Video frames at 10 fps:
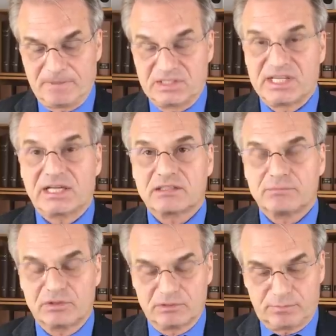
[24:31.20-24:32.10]
Second
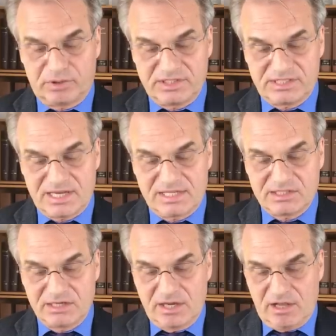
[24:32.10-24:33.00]
bullet point
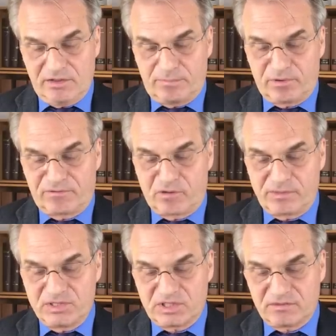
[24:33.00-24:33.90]
says, the
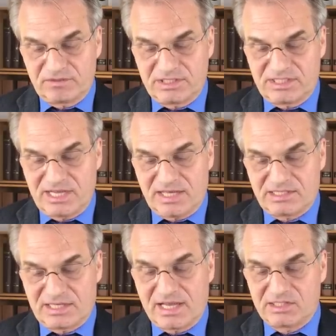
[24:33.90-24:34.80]
performance of this
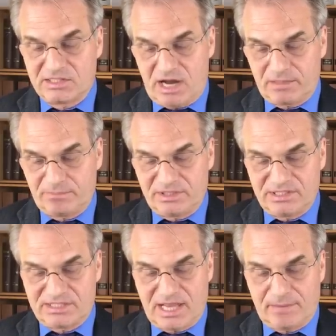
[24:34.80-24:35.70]
test has not been
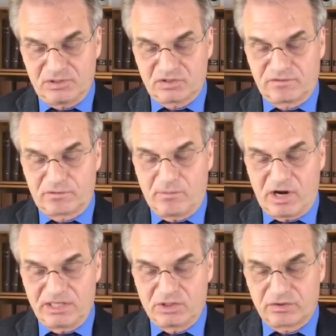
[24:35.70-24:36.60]
established for
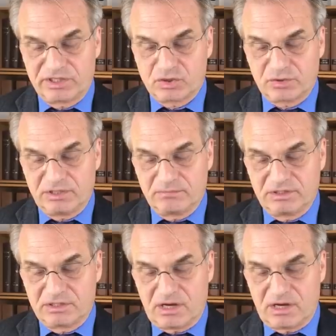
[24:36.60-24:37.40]
monitoring treatment